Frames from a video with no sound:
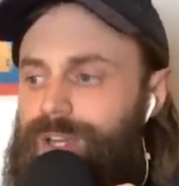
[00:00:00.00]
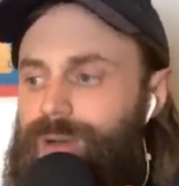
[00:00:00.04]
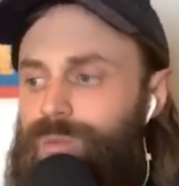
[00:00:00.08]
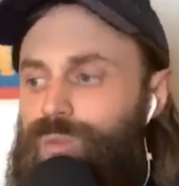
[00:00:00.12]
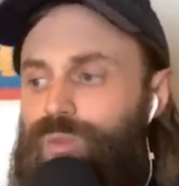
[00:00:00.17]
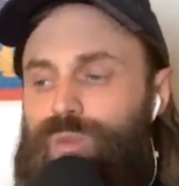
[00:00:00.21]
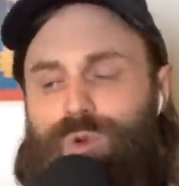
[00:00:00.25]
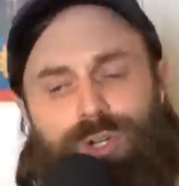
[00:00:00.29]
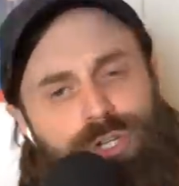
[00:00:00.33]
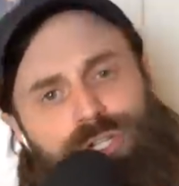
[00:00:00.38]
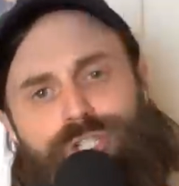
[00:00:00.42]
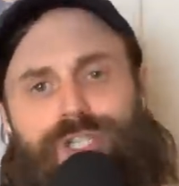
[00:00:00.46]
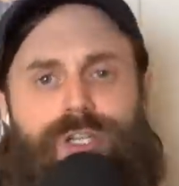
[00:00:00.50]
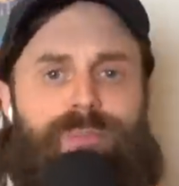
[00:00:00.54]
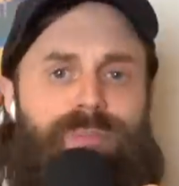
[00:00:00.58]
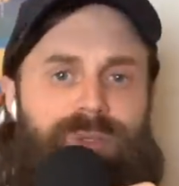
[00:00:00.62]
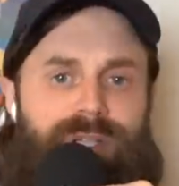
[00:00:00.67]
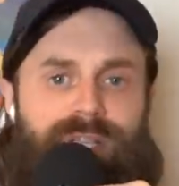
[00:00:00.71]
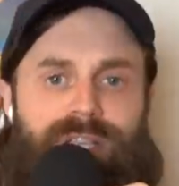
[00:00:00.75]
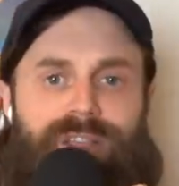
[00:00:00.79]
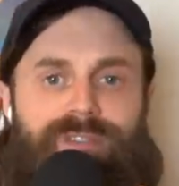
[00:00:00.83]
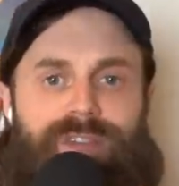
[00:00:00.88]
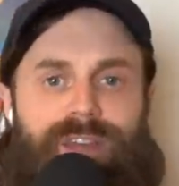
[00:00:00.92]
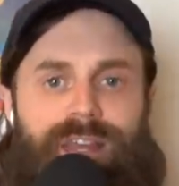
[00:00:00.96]
And wouldn't you
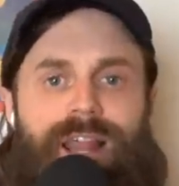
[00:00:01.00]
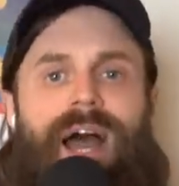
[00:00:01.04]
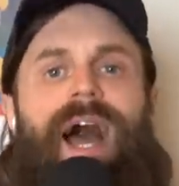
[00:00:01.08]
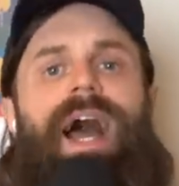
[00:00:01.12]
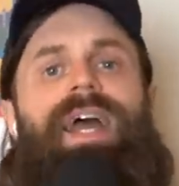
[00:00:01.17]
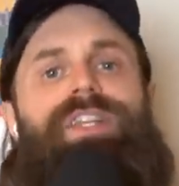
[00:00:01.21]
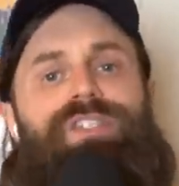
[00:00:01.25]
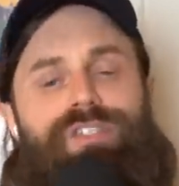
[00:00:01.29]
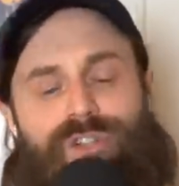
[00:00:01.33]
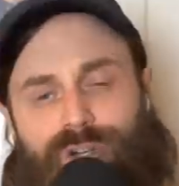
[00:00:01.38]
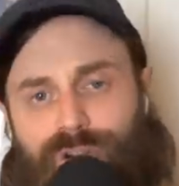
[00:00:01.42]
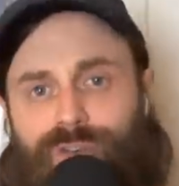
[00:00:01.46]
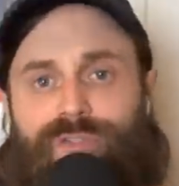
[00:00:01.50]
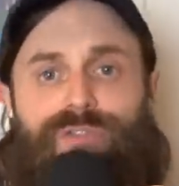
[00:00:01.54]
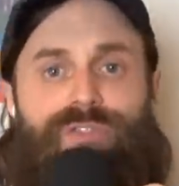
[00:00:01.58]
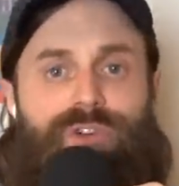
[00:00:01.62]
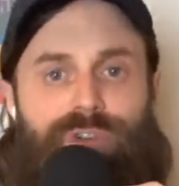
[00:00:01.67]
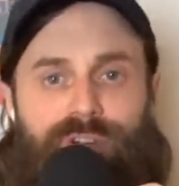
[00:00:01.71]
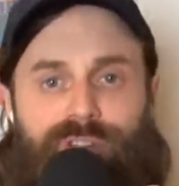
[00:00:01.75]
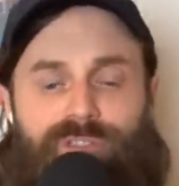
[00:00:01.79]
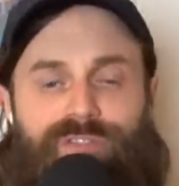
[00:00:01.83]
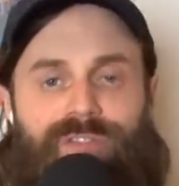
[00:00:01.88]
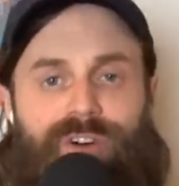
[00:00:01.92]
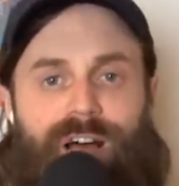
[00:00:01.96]
believe it? I turned
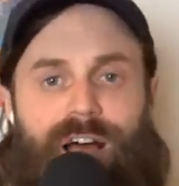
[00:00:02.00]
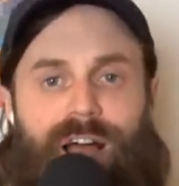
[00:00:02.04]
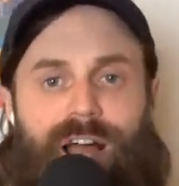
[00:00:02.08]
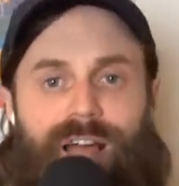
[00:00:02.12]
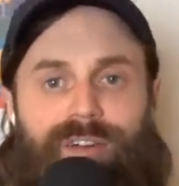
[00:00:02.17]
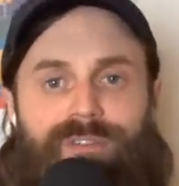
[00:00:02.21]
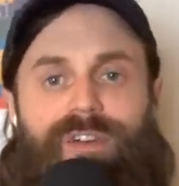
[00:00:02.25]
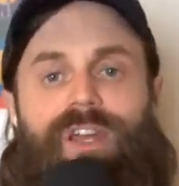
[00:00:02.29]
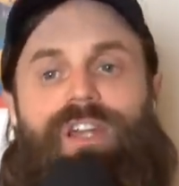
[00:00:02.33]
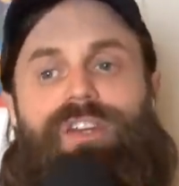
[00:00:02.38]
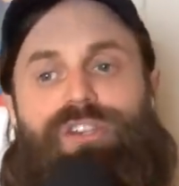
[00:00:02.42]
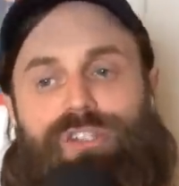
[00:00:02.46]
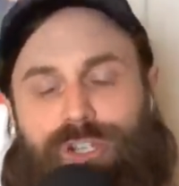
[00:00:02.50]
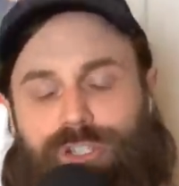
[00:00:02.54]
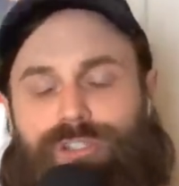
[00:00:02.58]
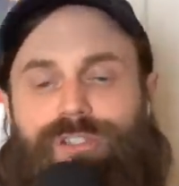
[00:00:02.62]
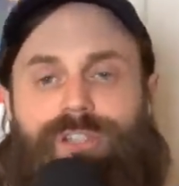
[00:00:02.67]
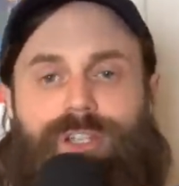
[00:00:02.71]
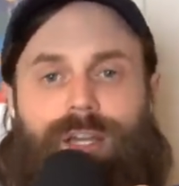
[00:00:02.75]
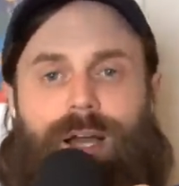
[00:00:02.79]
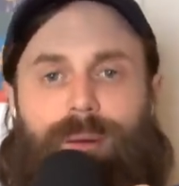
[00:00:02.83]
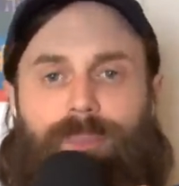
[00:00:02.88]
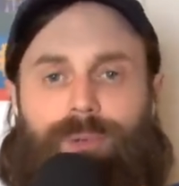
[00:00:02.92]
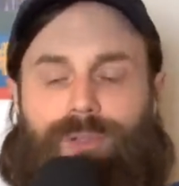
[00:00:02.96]
35 in
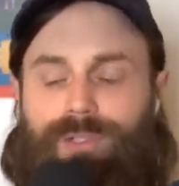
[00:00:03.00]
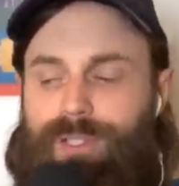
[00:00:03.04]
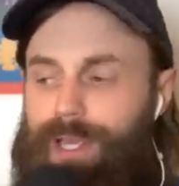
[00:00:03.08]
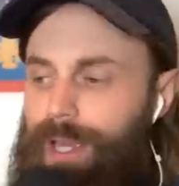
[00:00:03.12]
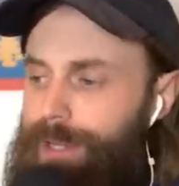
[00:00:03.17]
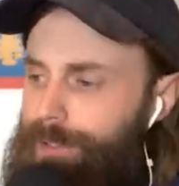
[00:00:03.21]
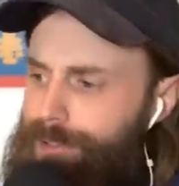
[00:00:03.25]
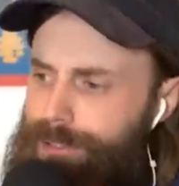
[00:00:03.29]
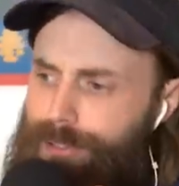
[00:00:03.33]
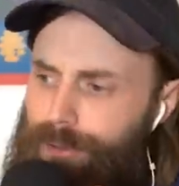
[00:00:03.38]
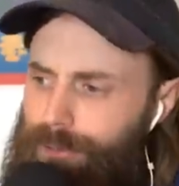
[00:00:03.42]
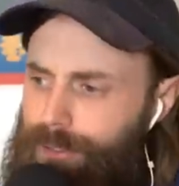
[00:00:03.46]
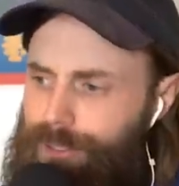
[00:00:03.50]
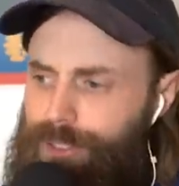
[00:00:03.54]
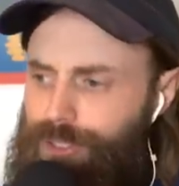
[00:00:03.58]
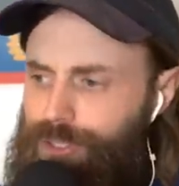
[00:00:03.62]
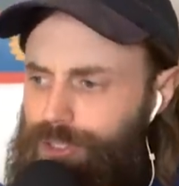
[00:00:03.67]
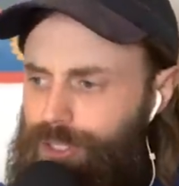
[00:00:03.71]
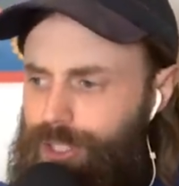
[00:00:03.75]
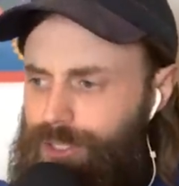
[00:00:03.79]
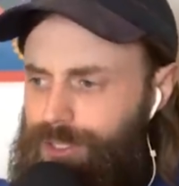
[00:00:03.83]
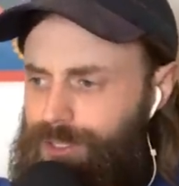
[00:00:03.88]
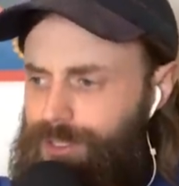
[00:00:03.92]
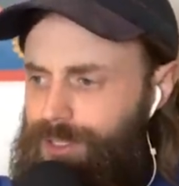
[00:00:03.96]
just a couple days. So it's
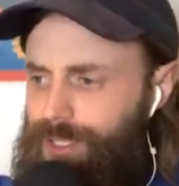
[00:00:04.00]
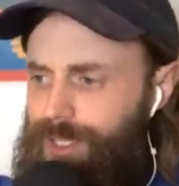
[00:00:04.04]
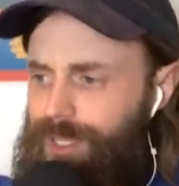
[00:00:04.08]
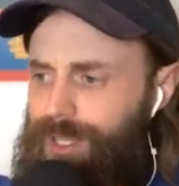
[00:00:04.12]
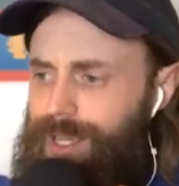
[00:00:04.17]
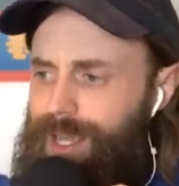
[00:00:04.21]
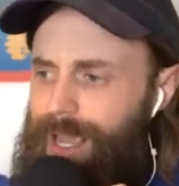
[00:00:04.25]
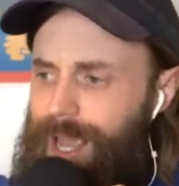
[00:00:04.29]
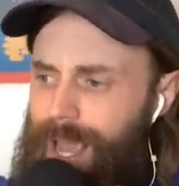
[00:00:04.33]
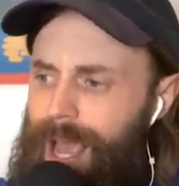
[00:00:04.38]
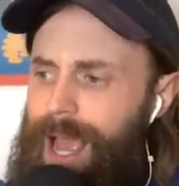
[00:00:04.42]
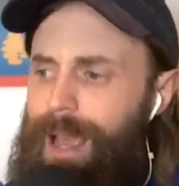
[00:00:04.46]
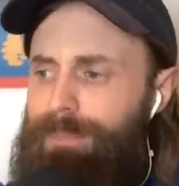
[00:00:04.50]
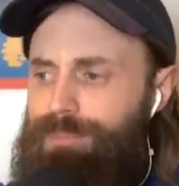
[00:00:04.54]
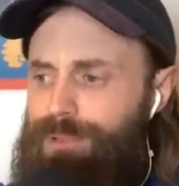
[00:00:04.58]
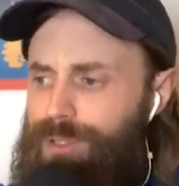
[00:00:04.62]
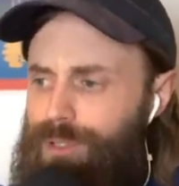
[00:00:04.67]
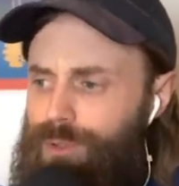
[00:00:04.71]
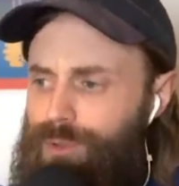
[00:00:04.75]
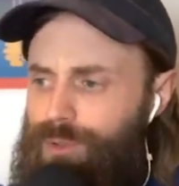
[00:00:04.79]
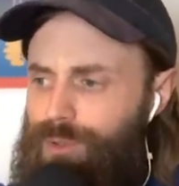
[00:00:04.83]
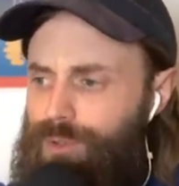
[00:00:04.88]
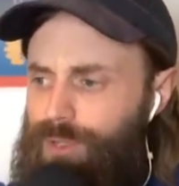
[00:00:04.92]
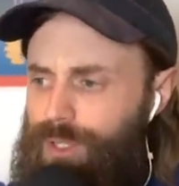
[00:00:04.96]
just
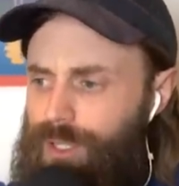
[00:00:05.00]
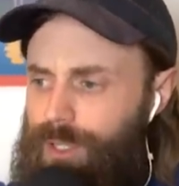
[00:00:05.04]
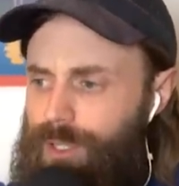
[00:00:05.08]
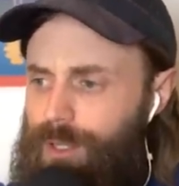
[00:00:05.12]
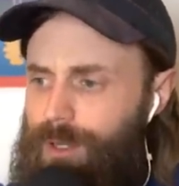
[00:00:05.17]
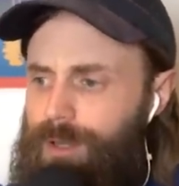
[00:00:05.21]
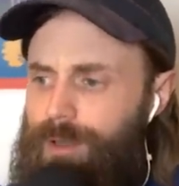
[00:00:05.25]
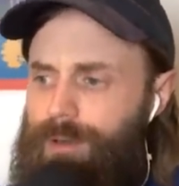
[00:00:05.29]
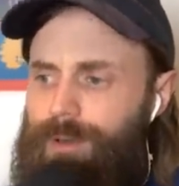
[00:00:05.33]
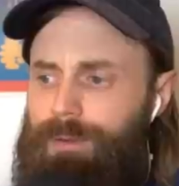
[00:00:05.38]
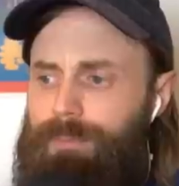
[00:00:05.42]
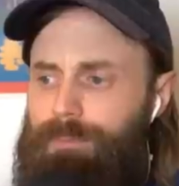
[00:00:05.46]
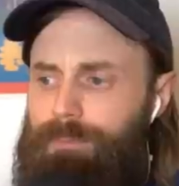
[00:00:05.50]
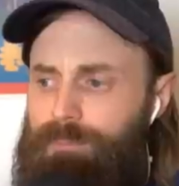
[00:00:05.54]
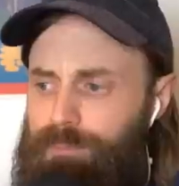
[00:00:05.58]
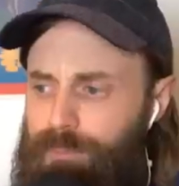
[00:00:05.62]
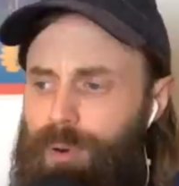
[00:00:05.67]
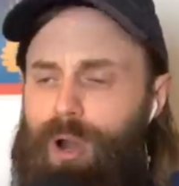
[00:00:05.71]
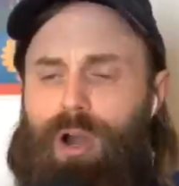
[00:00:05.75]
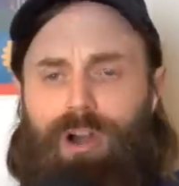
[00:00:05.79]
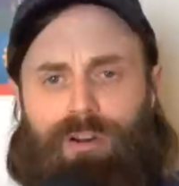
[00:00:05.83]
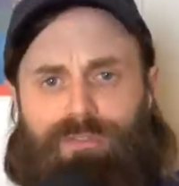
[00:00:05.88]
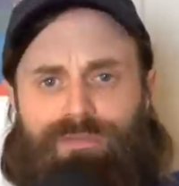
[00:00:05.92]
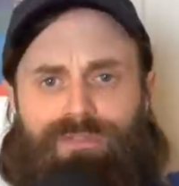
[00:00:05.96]
absolutely
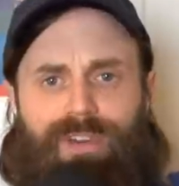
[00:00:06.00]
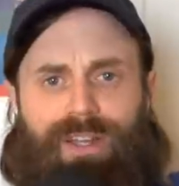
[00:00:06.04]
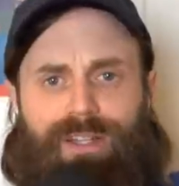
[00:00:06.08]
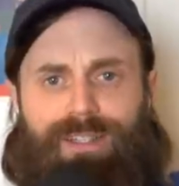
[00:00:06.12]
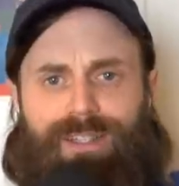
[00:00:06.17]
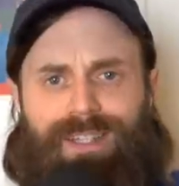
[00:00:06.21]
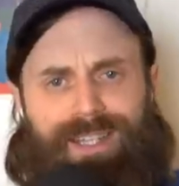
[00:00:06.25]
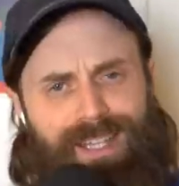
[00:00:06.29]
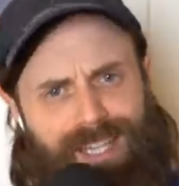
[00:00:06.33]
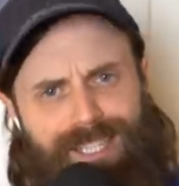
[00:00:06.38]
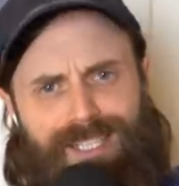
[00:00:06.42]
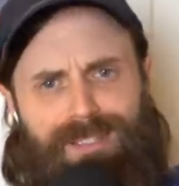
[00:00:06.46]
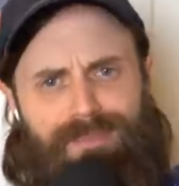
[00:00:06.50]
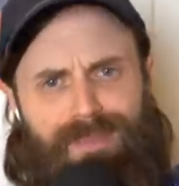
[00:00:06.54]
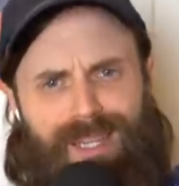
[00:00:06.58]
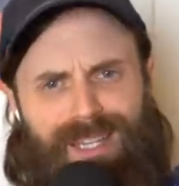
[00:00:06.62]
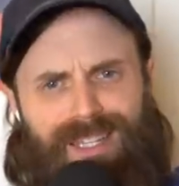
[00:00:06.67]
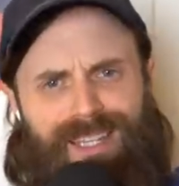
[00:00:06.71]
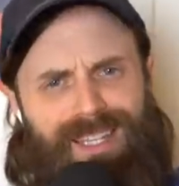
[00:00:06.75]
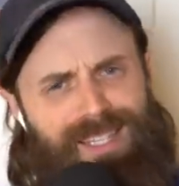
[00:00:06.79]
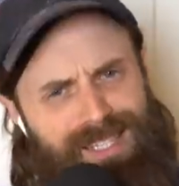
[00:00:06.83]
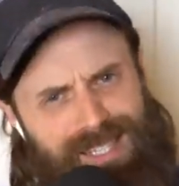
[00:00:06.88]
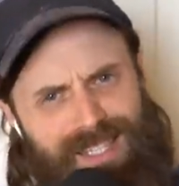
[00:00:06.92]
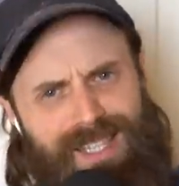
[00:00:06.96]
perfect.
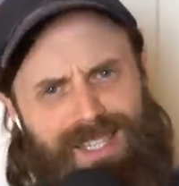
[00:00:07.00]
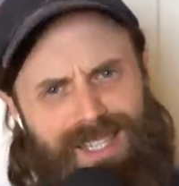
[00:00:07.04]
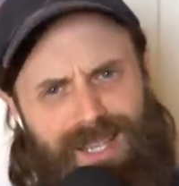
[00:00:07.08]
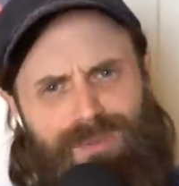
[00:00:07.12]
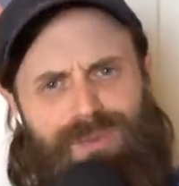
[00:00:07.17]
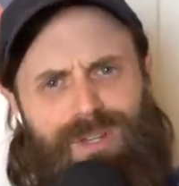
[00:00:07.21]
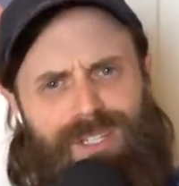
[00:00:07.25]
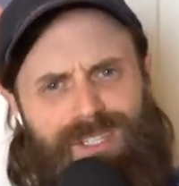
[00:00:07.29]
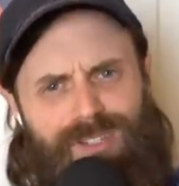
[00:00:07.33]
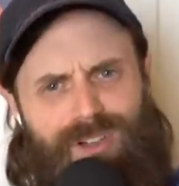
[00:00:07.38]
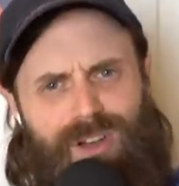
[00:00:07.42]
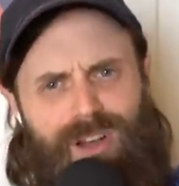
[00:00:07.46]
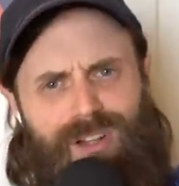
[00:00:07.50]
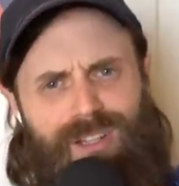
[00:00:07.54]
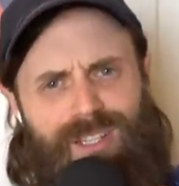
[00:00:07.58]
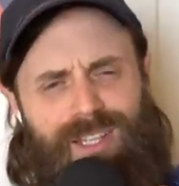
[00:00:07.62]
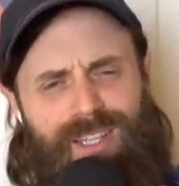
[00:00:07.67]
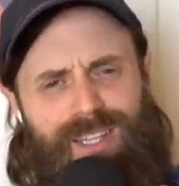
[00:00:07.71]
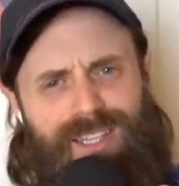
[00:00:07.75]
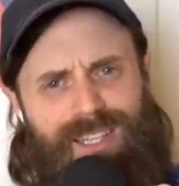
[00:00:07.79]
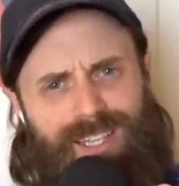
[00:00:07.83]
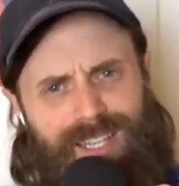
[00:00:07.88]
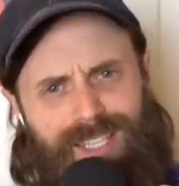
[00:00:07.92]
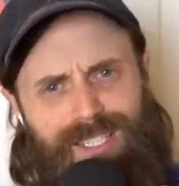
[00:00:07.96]
Kismet? Is that what it's called?
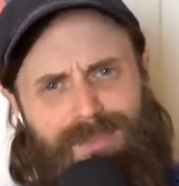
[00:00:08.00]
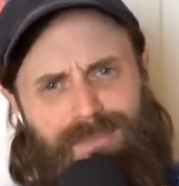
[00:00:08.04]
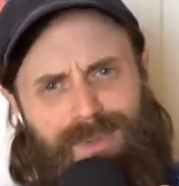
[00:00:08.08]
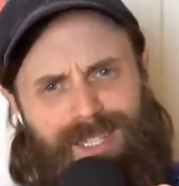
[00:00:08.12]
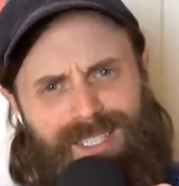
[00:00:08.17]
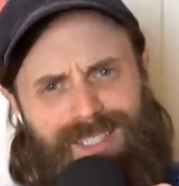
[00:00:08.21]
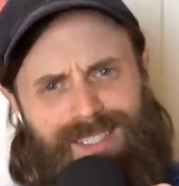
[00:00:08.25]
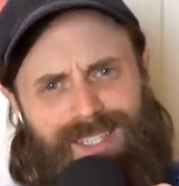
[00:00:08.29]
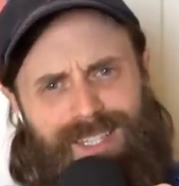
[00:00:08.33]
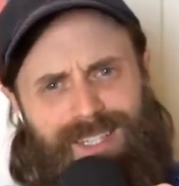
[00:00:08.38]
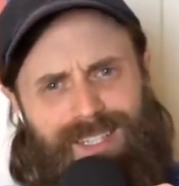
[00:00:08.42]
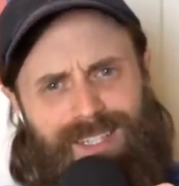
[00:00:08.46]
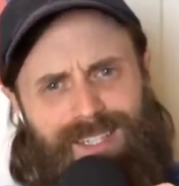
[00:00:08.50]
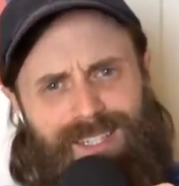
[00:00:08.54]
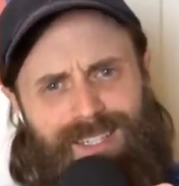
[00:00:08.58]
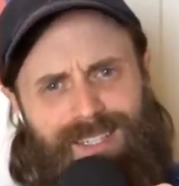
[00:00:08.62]
Kismet?